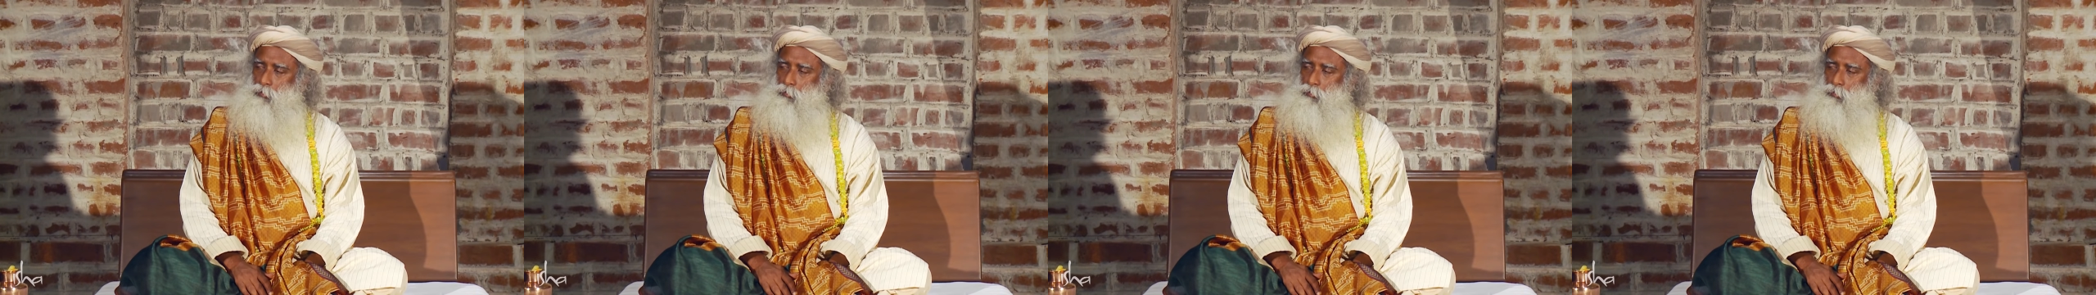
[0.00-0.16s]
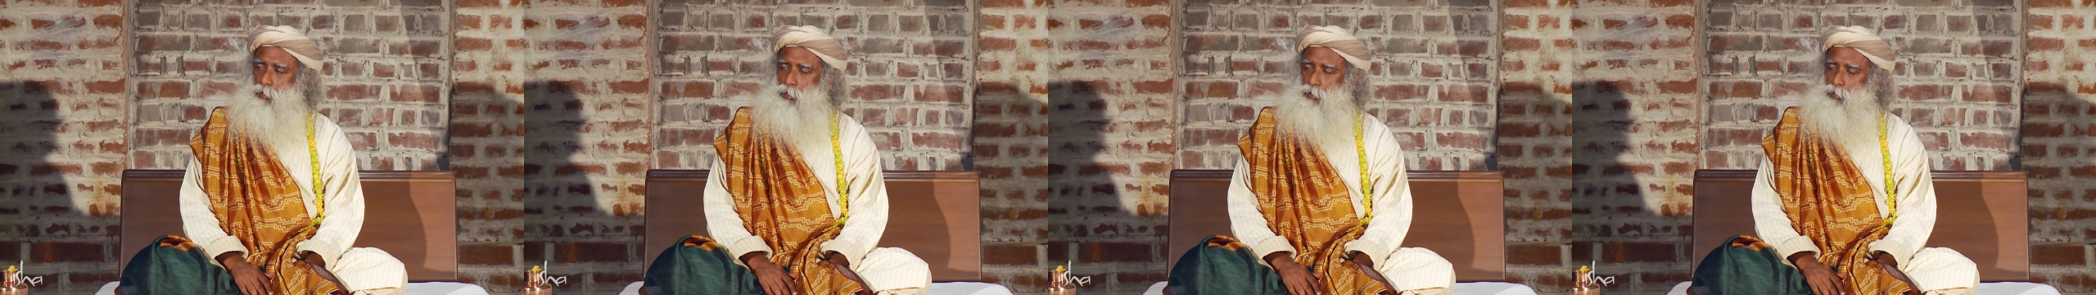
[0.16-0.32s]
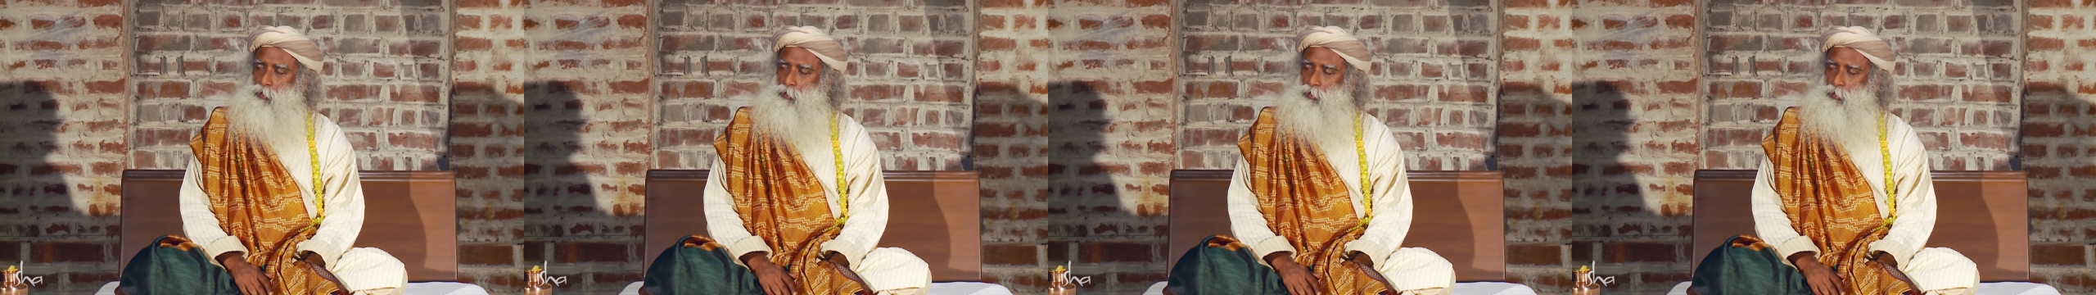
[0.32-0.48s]

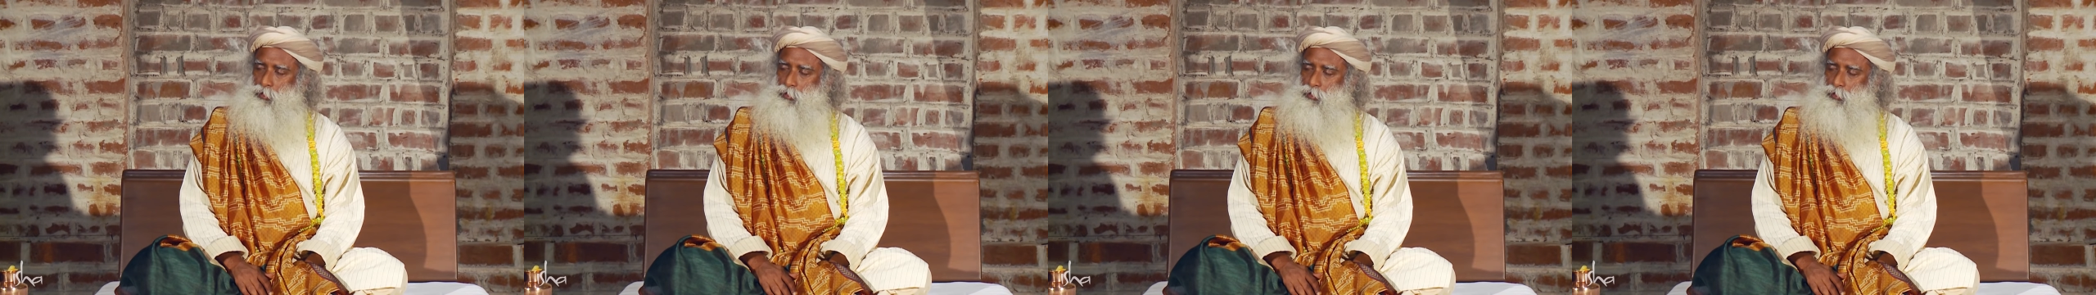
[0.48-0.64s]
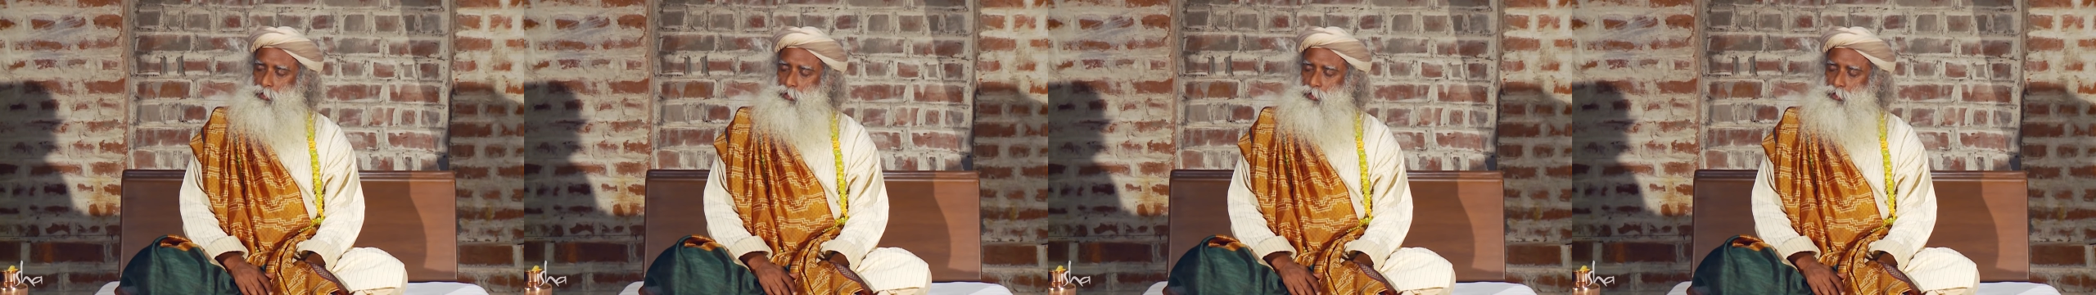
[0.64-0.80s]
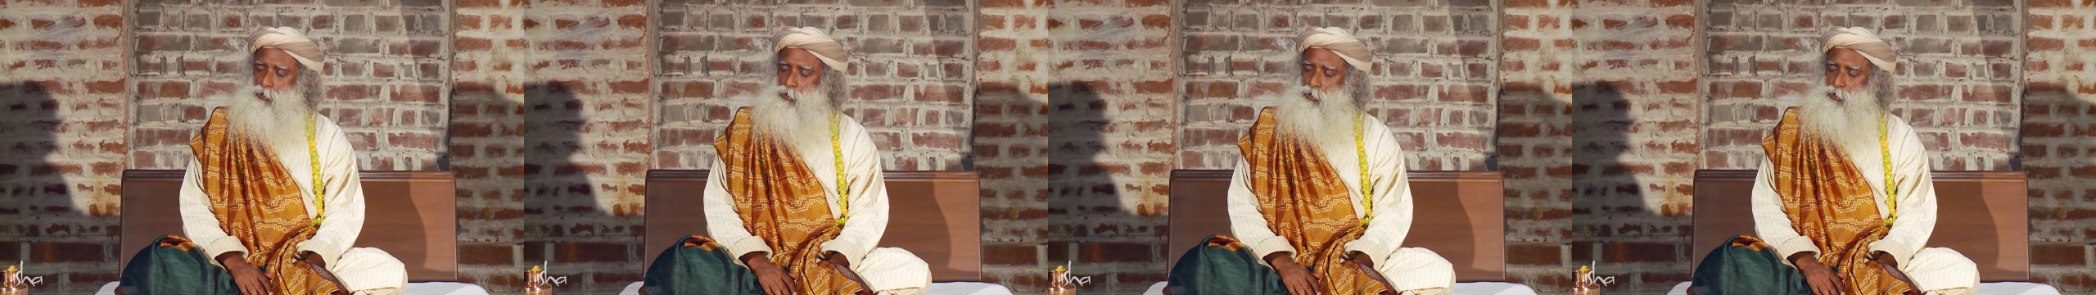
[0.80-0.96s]
But this
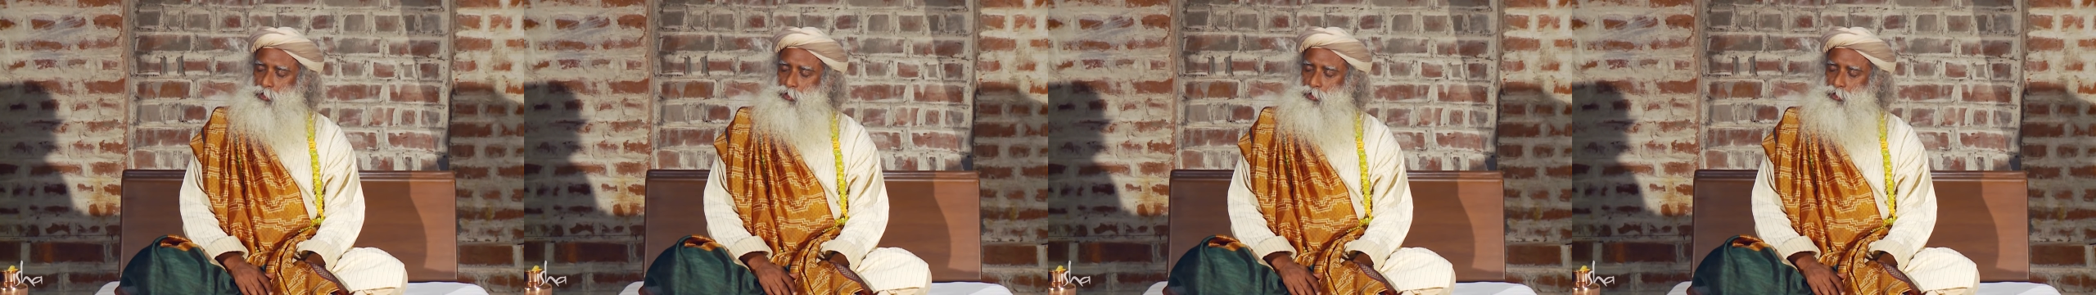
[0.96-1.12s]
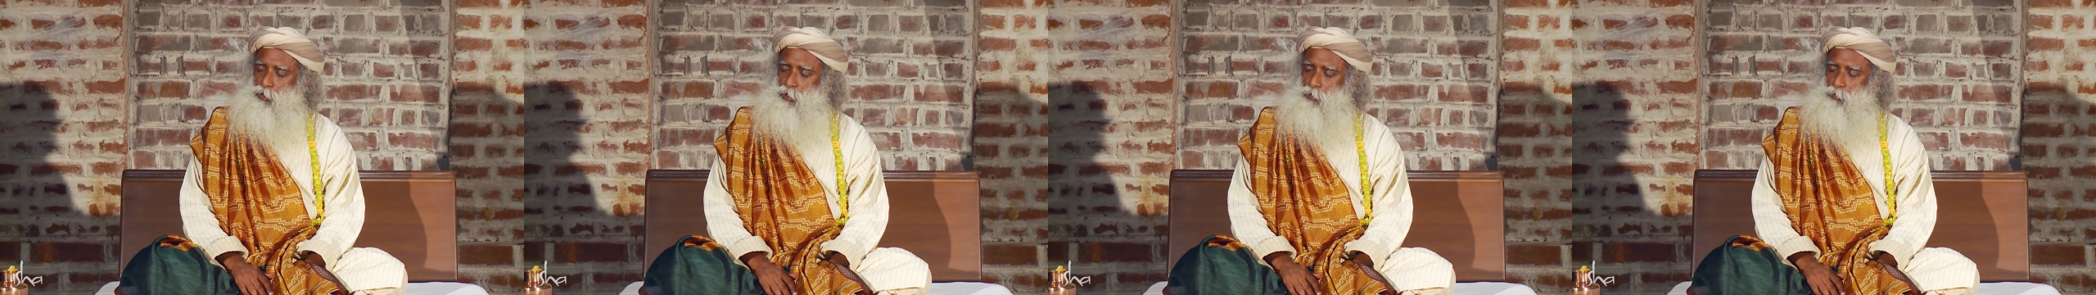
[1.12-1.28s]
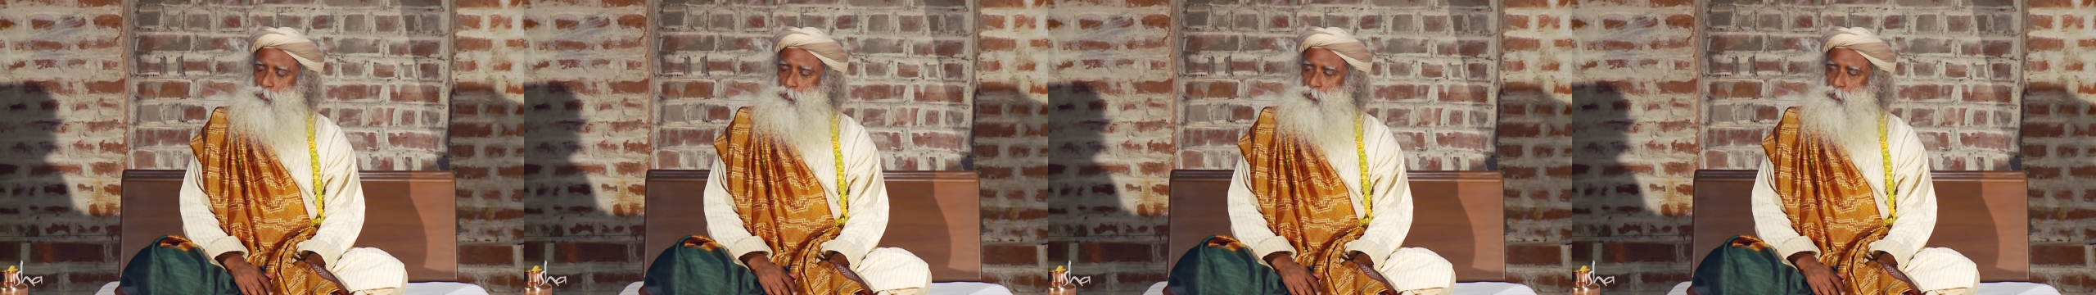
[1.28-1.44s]
does not
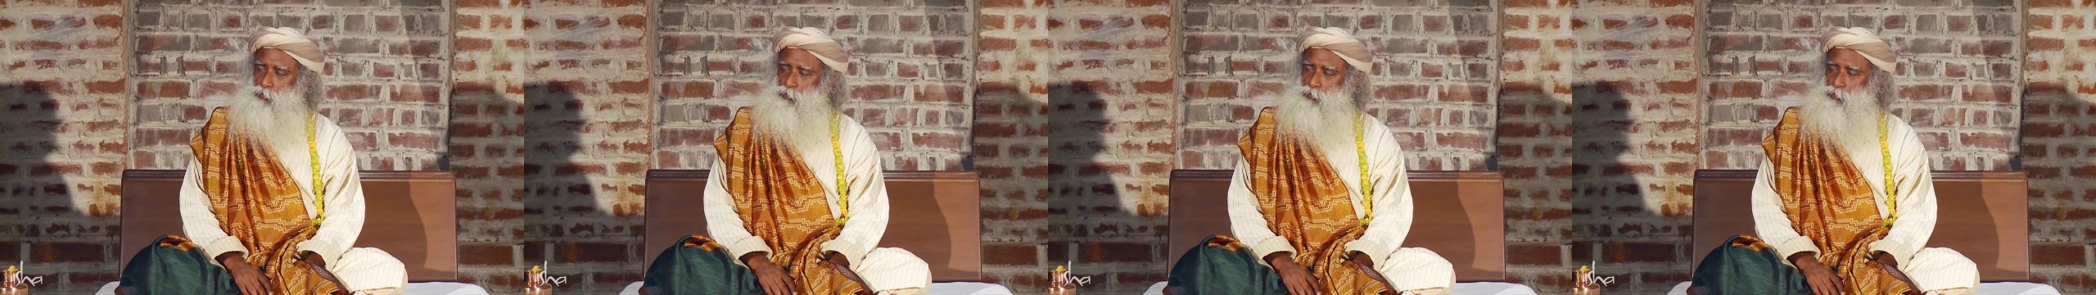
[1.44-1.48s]
stop